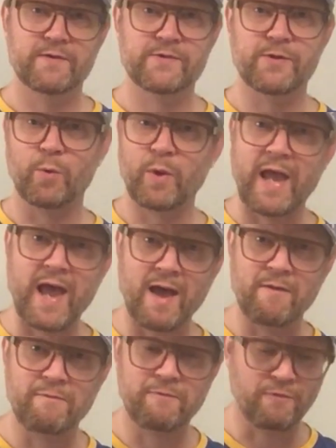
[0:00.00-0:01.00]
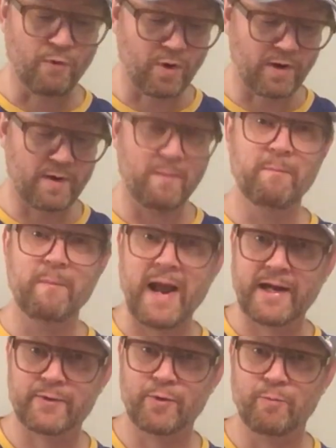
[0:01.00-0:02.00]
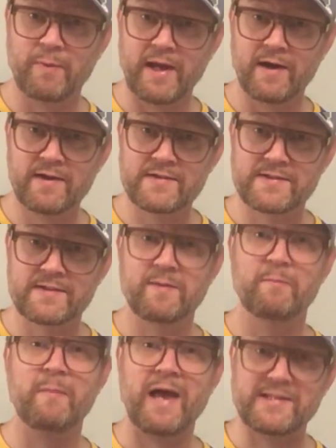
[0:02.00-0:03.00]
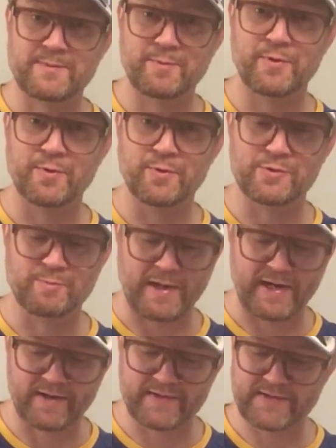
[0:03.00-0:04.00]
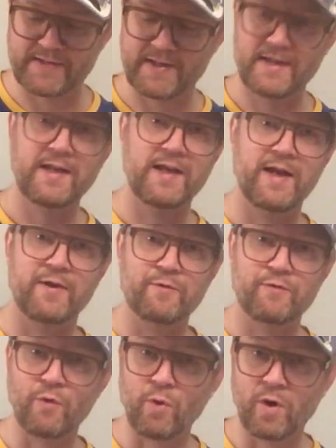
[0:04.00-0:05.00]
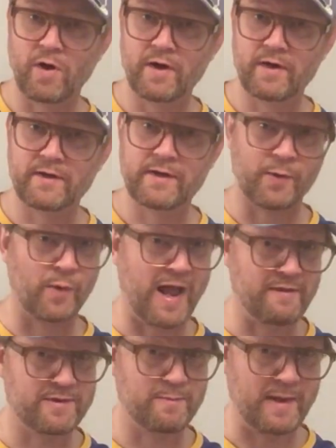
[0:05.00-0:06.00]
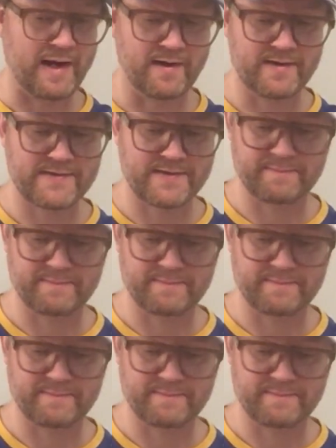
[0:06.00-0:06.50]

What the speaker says: So we have 4 macro beers, mass-produced beers, and 4 craft beers.